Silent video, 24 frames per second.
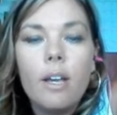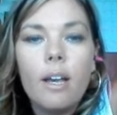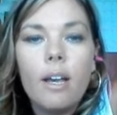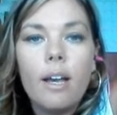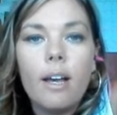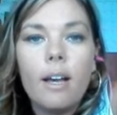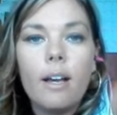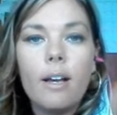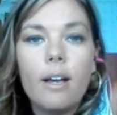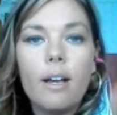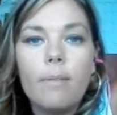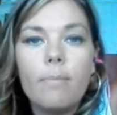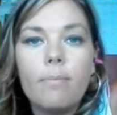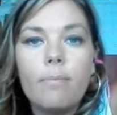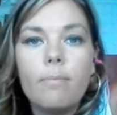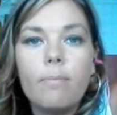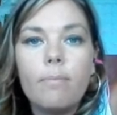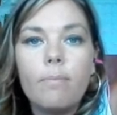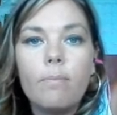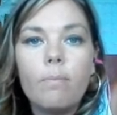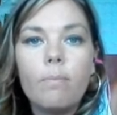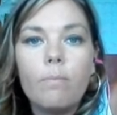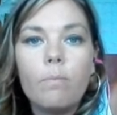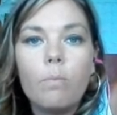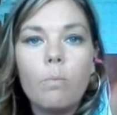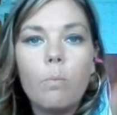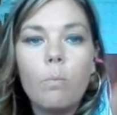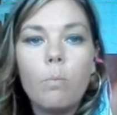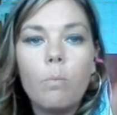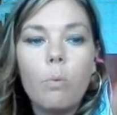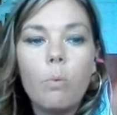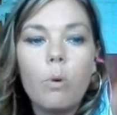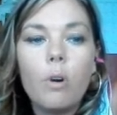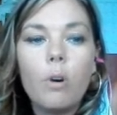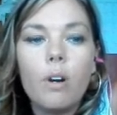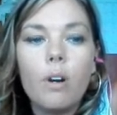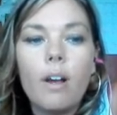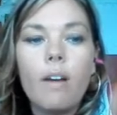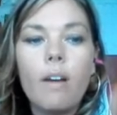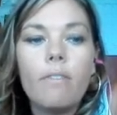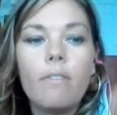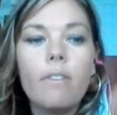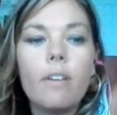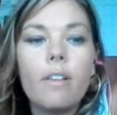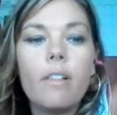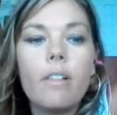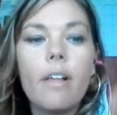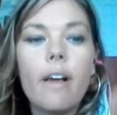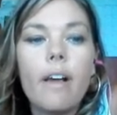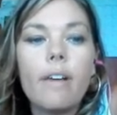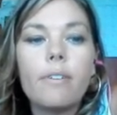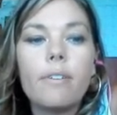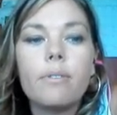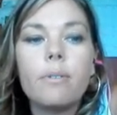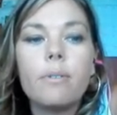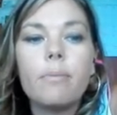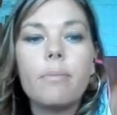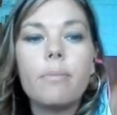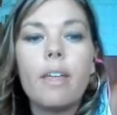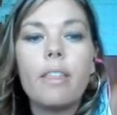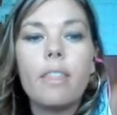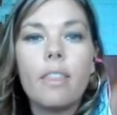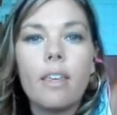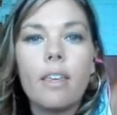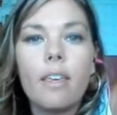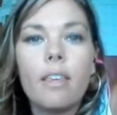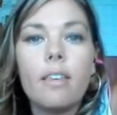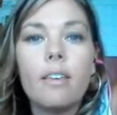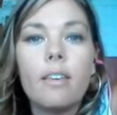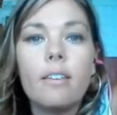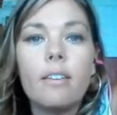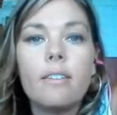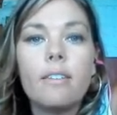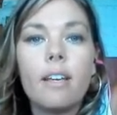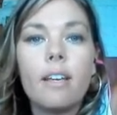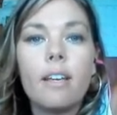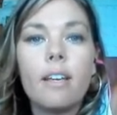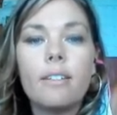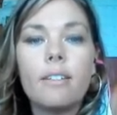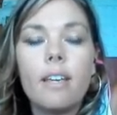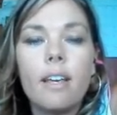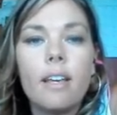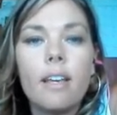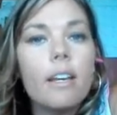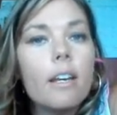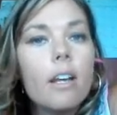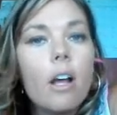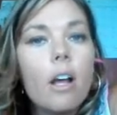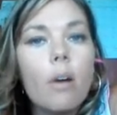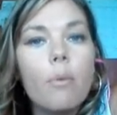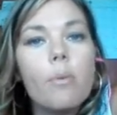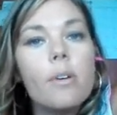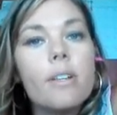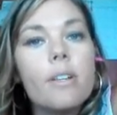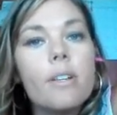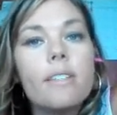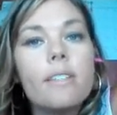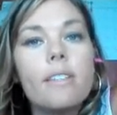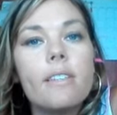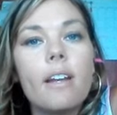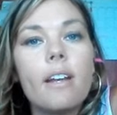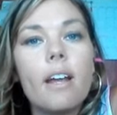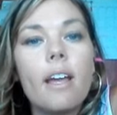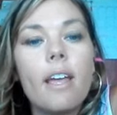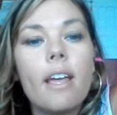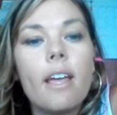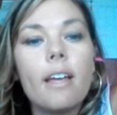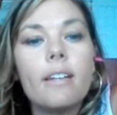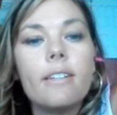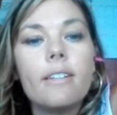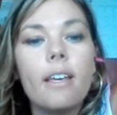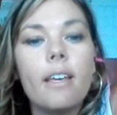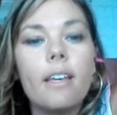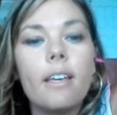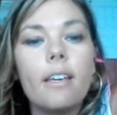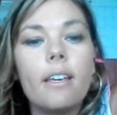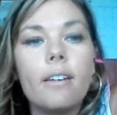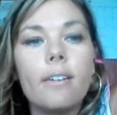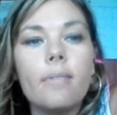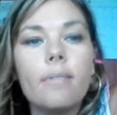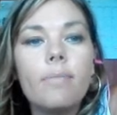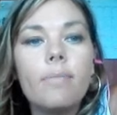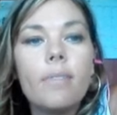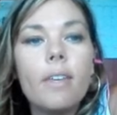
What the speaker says: were of the classroom that the kids had taken, not ones that I had taken.